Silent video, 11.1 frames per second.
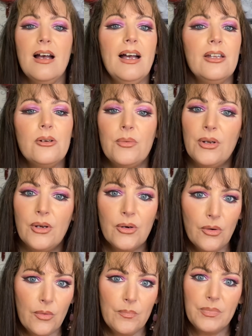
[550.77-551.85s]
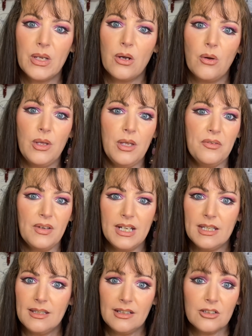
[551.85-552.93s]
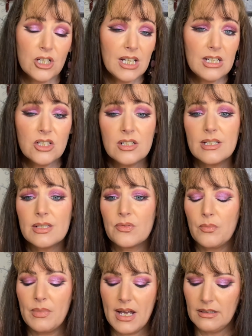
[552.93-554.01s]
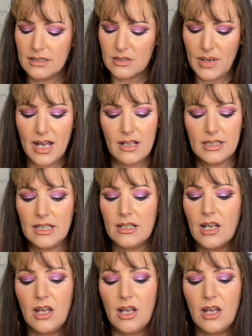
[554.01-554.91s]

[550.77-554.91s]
I don't know if anything changes from palette to palette,